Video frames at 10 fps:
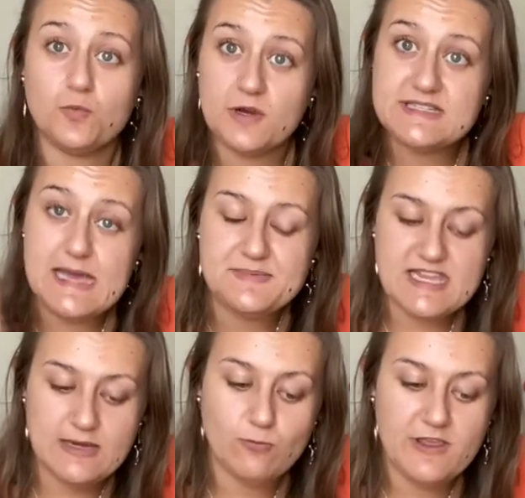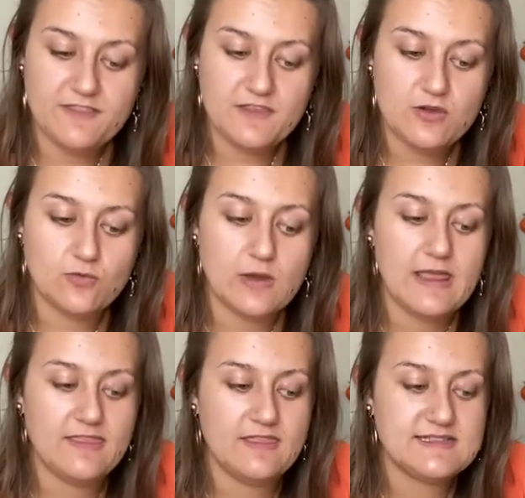We're tapped in with you.
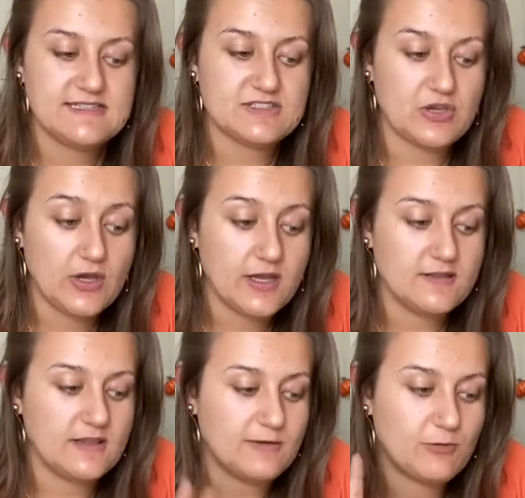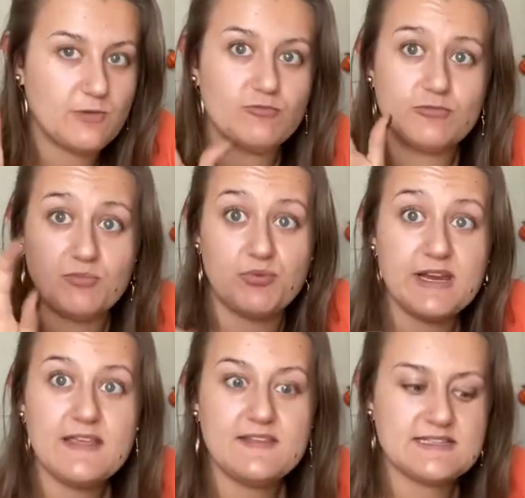This is good. Like we're
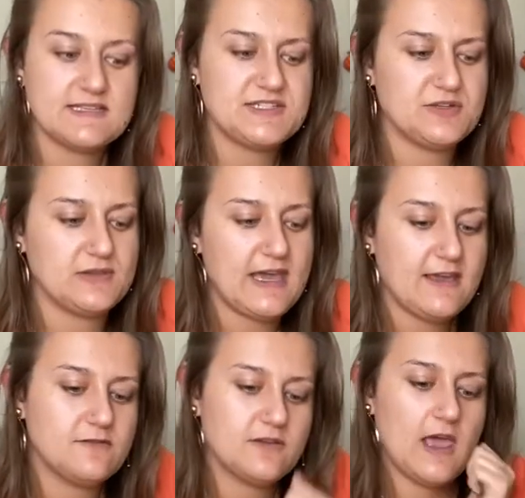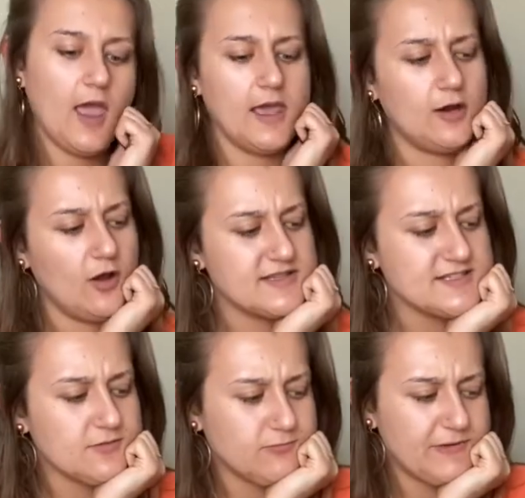bringing this into your life. And
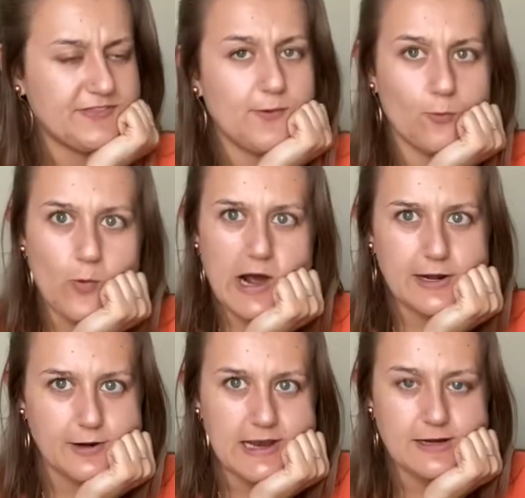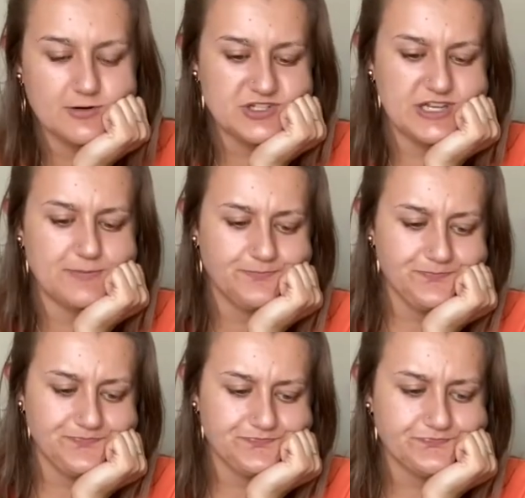also with the water energy,
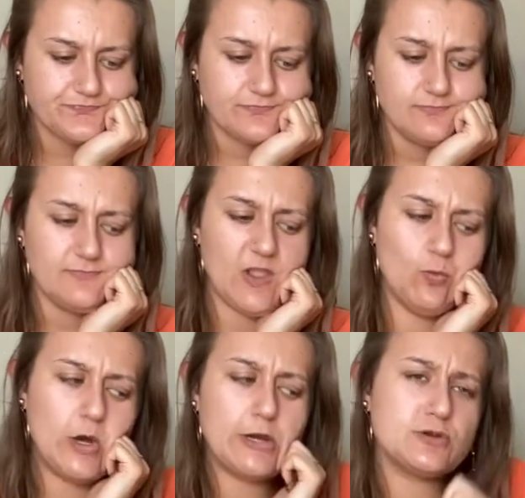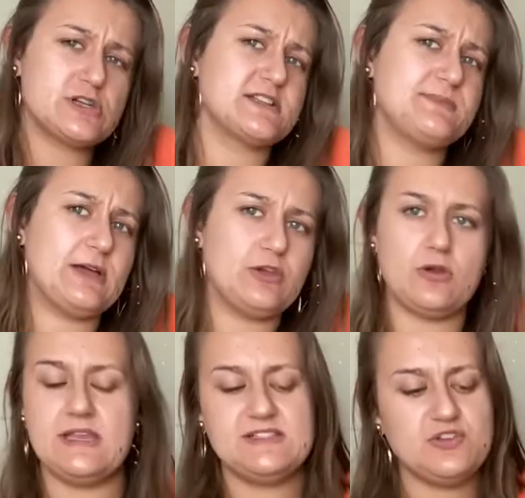water talks about your
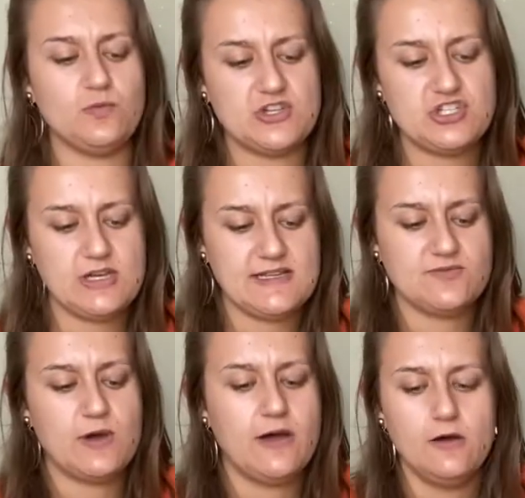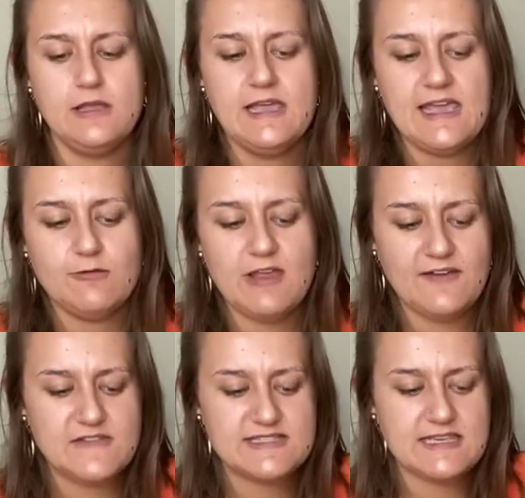intuition as well. And we
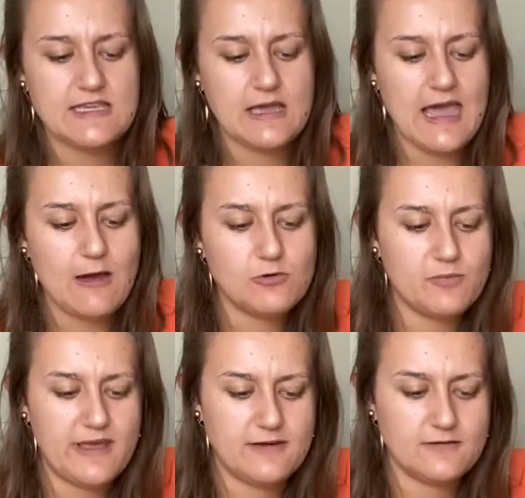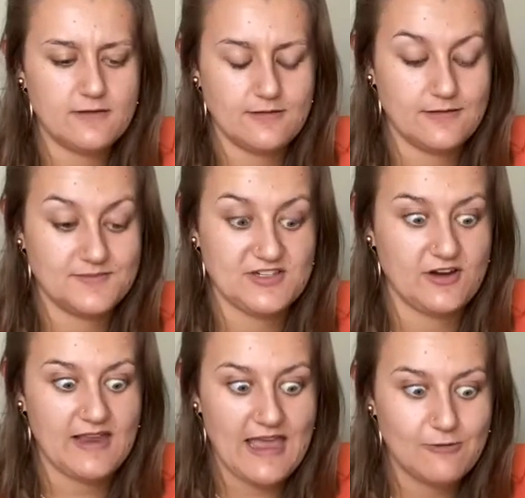have this owl
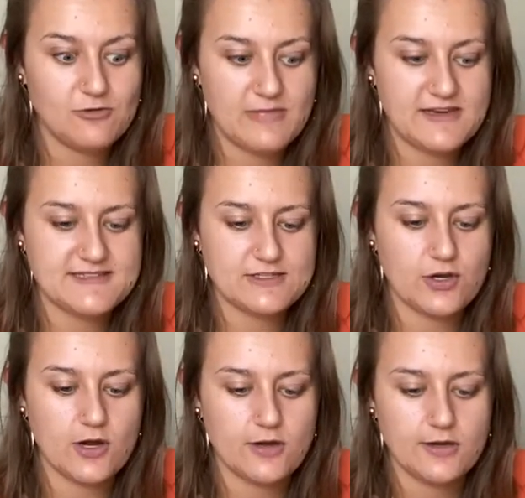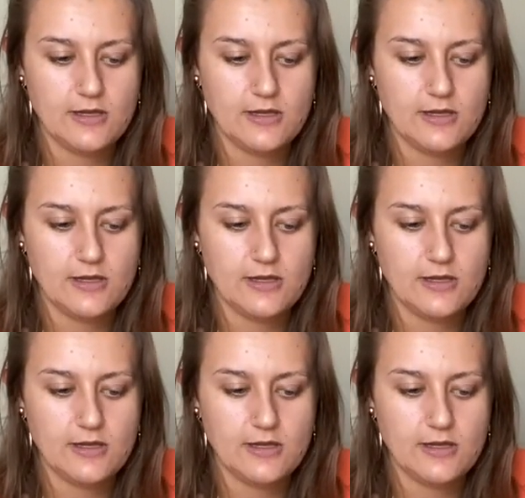medicine card.